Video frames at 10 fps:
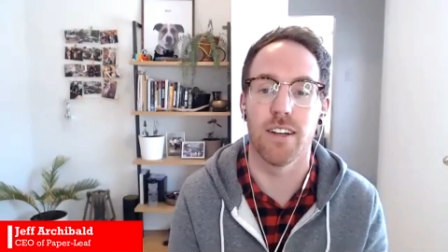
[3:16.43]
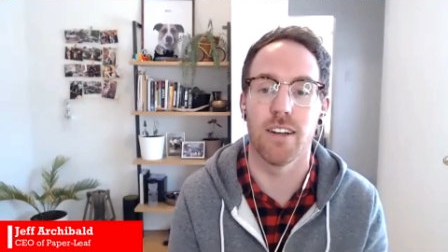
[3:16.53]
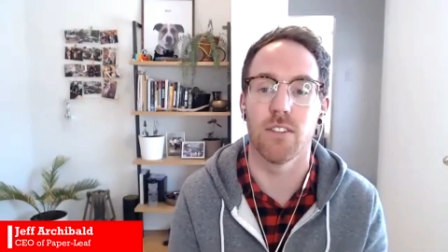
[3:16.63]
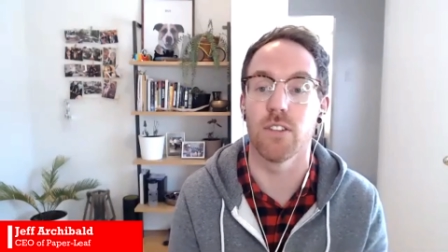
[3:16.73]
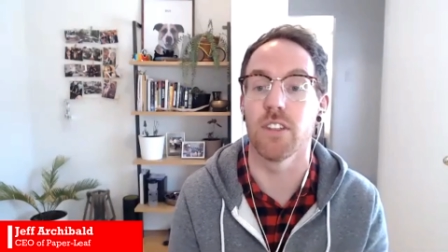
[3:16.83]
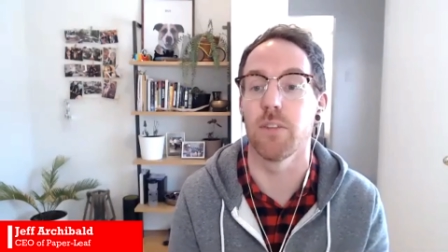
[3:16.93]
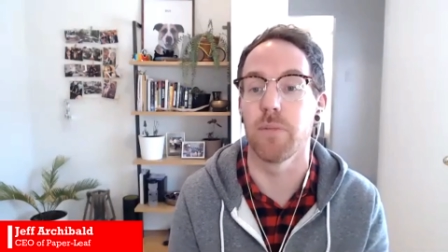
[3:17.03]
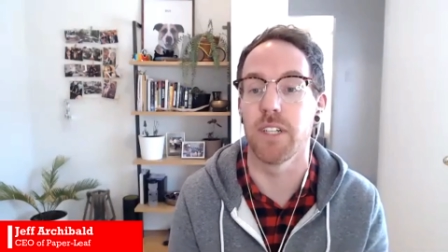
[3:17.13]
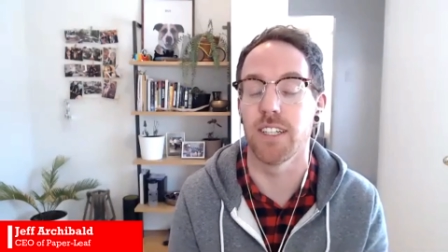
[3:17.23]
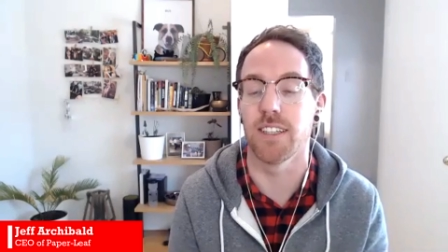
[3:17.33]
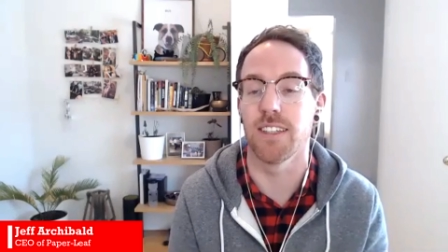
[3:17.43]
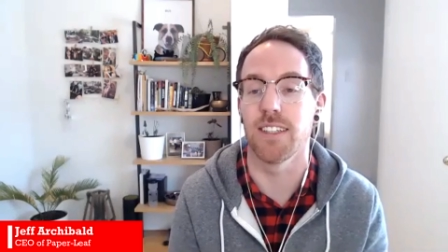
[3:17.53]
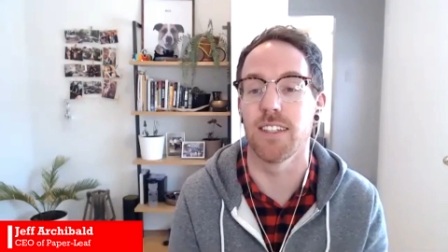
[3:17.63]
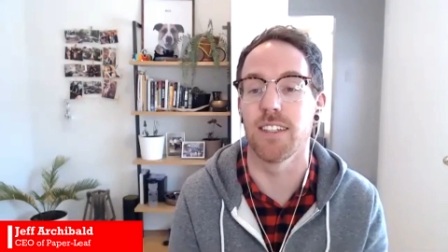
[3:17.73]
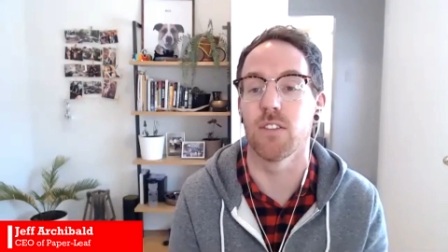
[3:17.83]
really meeting
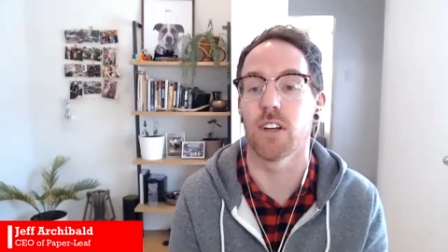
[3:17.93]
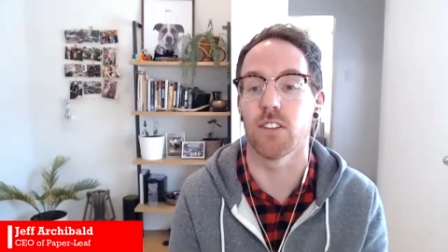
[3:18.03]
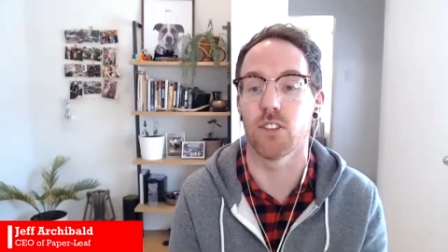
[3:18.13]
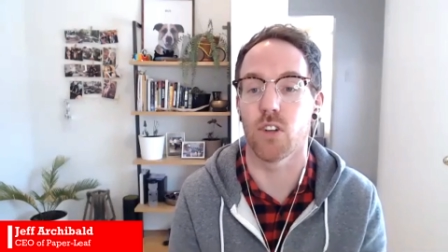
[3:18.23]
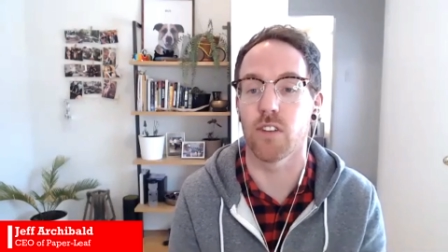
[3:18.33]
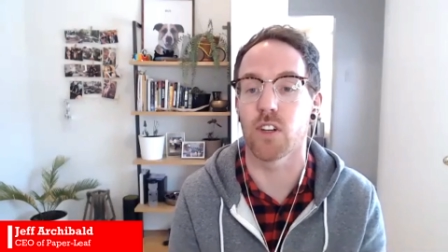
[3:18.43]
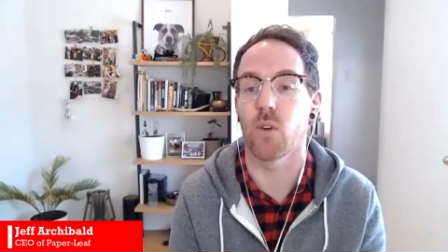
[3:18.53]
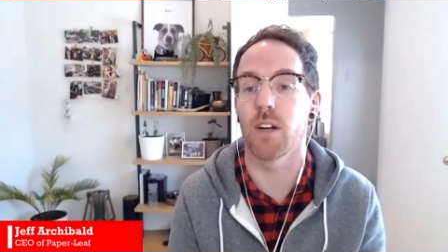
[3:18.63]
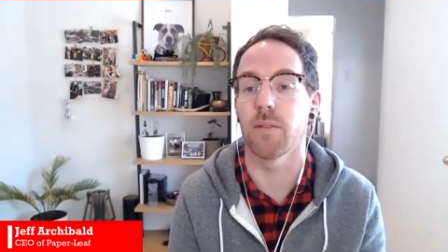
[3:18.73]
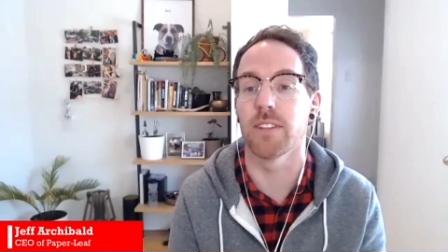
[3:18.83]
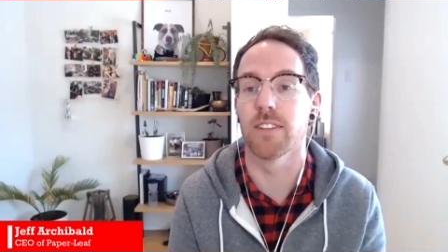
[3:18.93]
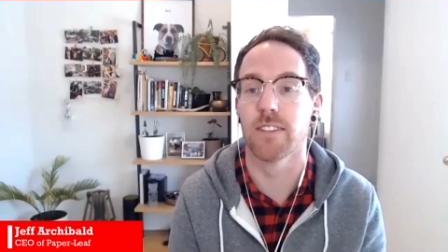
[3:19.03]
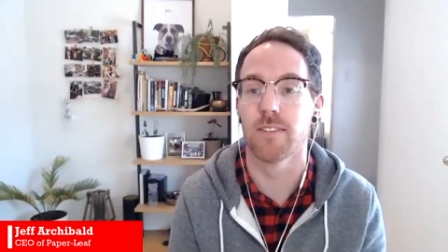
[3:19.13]
the regulatory requirements.